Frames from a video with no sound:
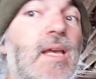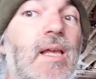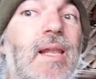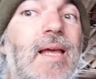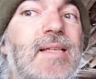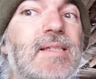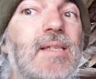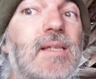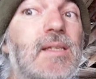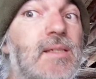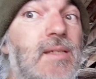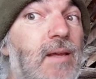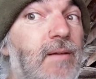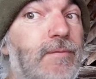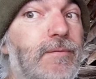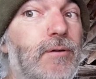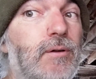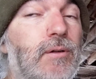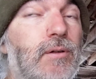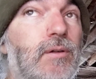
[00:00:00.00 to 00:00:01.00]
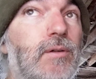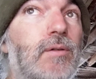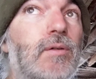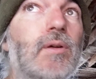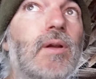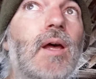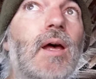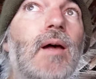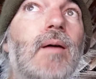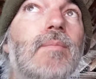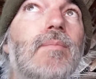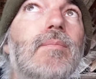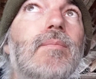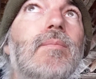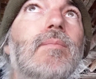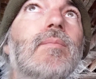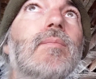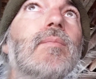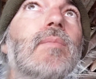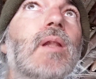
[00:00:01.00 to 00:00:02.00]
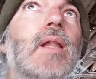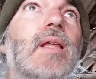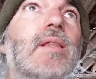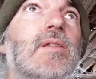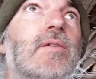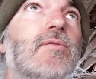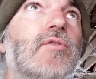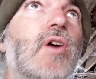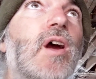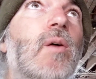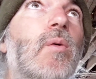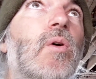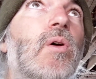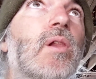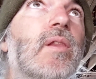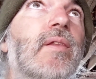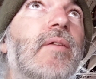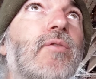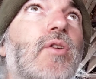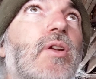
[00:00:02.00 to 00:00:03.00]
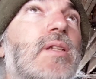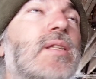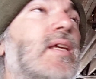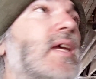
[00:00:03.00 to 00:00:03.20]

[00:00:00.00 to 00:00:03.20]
get like 16 foot lengths of drywall, and they've got a